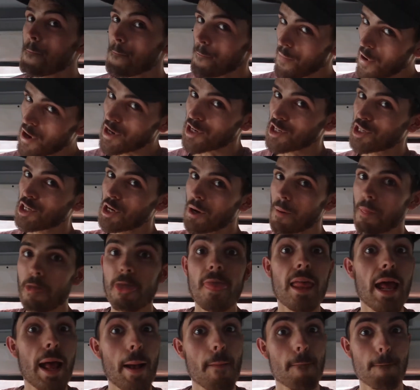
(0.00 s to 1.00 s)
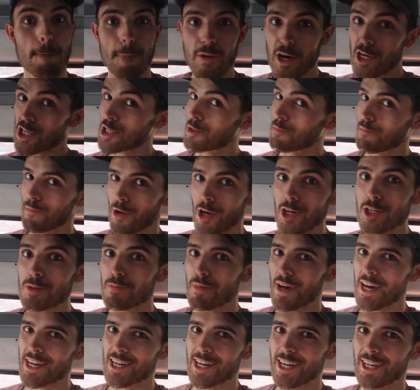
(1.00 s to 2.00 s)
Much, much,
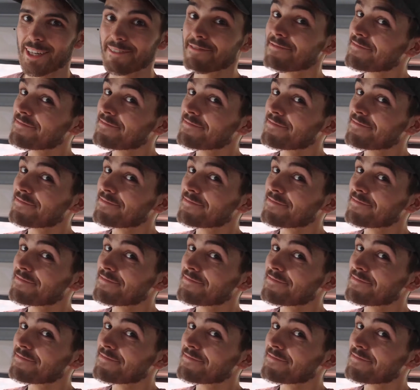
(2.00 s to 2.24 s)
much better.